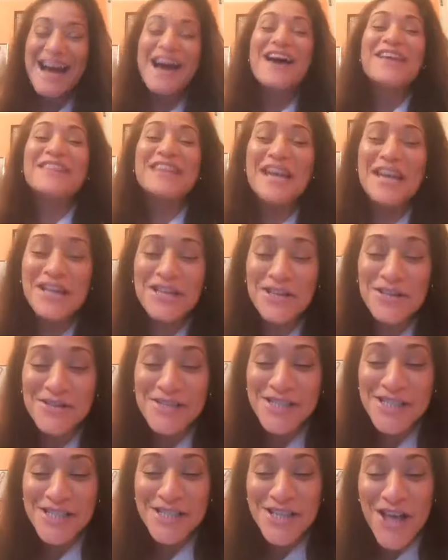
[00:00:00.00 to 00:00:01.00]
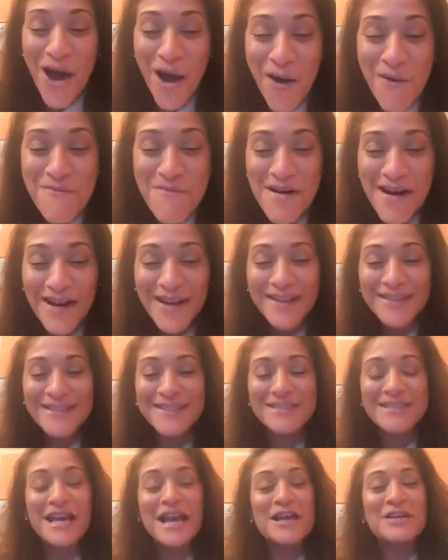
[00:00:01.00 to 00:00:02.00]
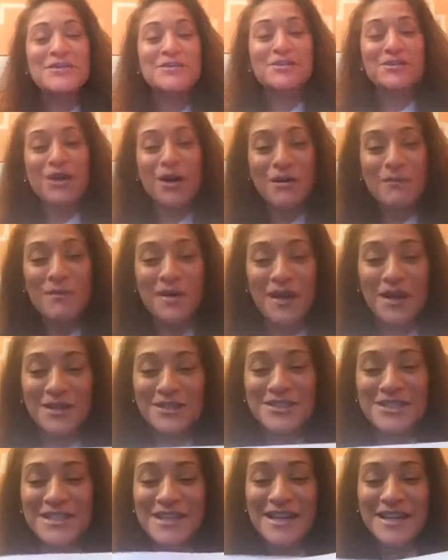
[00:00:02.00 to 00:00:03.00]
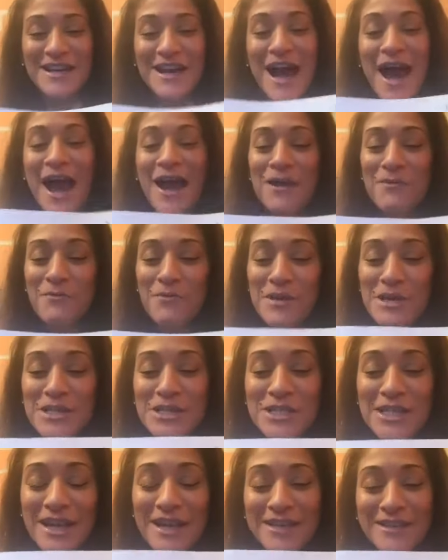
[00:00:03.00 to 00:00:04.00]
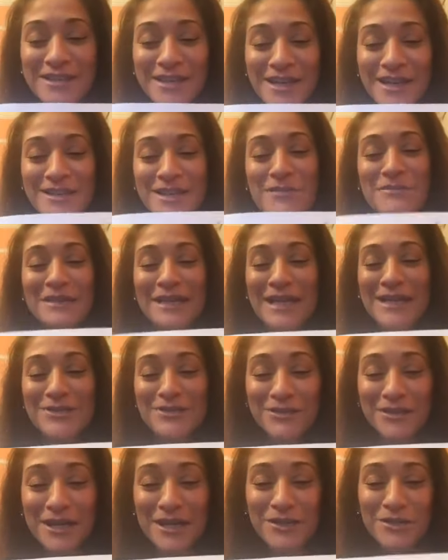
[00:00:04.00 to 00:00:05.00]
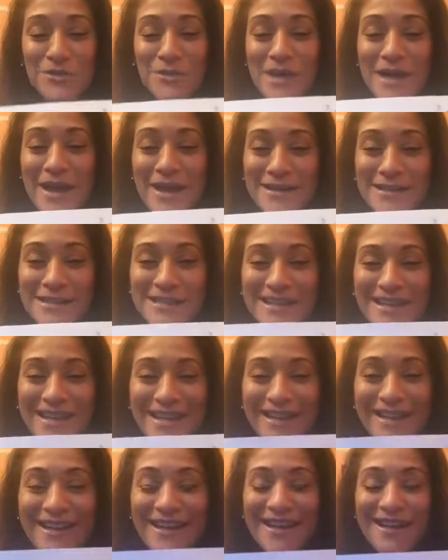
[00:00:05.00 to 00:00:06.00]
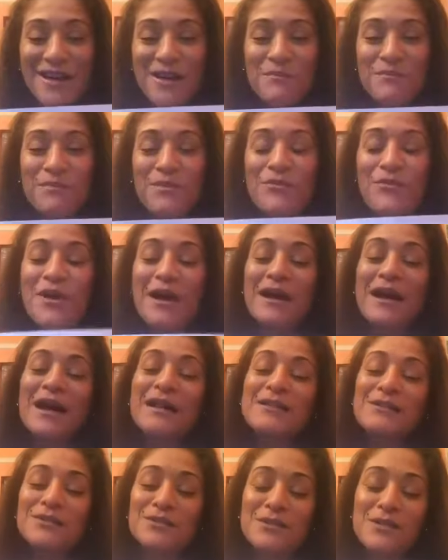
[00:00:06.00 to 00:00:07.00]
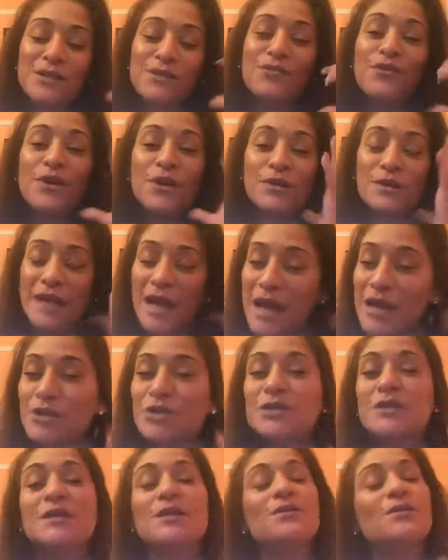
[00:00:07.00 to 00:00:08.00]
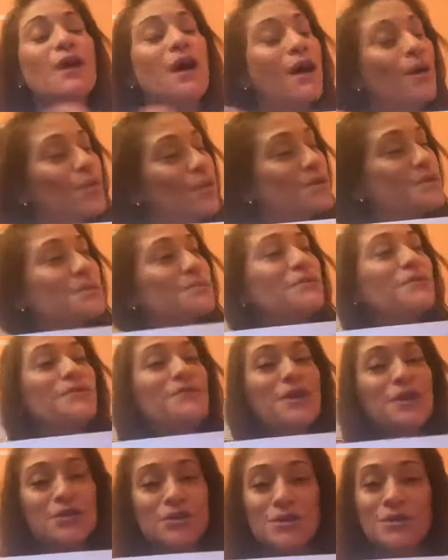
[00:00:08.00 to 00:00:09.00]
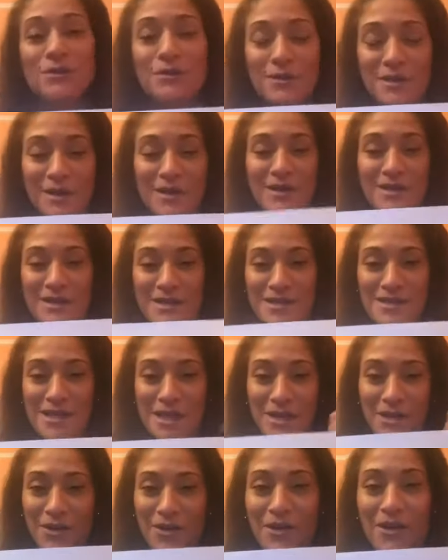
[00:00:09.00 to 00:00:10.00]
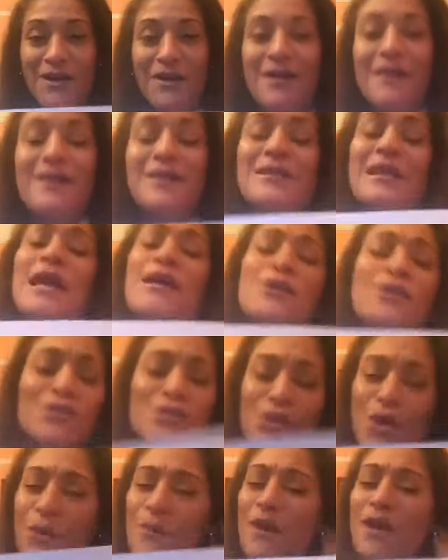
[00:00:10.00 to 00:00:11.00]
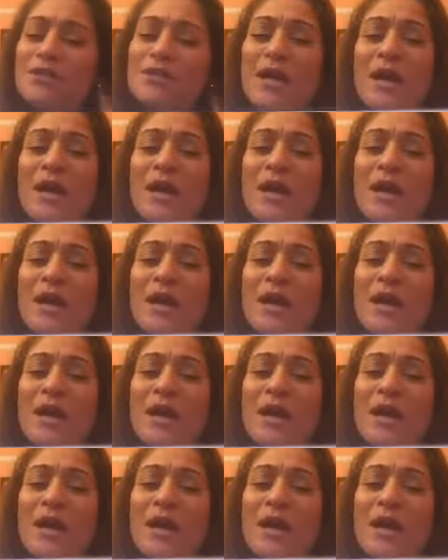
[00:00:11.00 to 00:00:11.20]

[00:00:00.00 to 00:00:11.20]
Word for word: Thank you so much. Thank you so much. I appreciate that. I'm glad you like the way I sing. Before I got into this field, I actually uh, was a professional singer. Thank you so much.